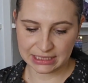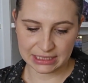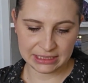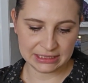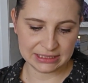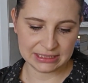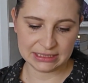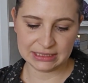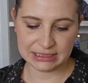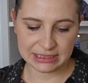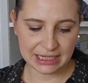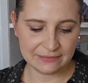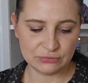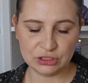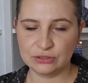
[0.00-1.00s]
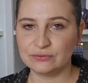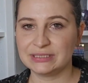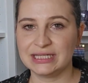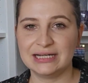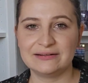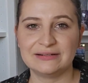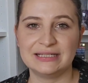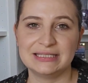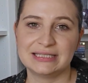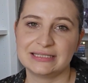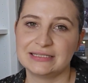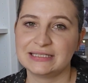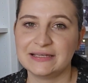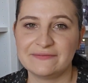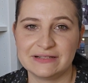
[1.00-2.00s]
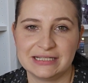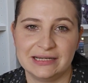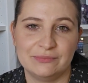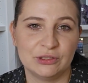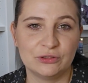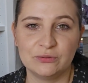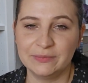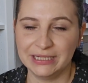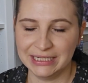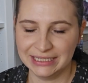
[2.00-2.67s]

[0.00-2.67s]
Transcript: It's the same 2 series because every time they come in